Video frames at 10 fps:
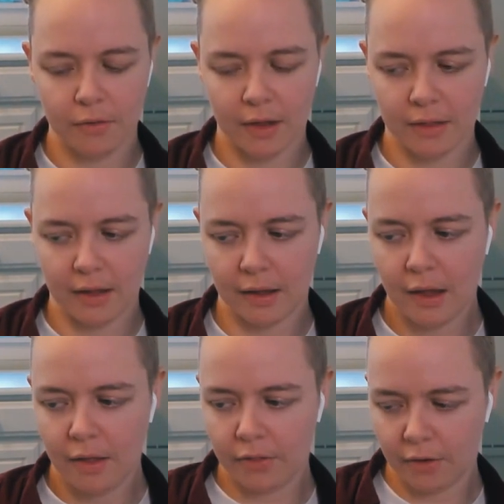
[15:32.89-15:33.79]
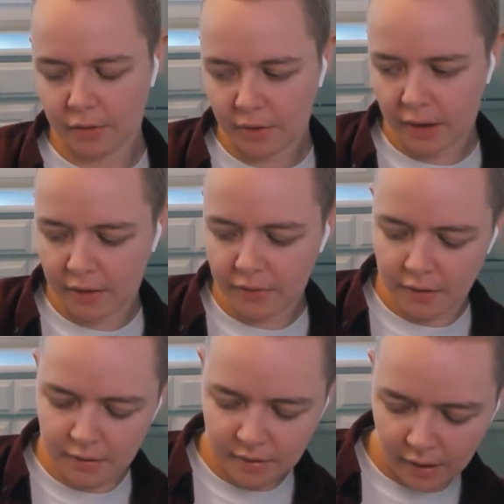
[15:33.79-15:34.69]
that like there's like
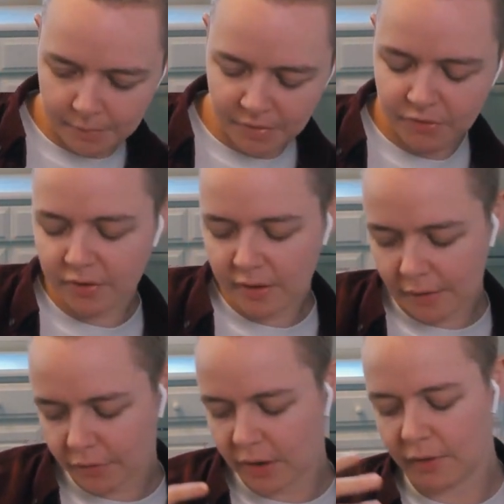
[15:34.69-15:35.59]
the time of discovery,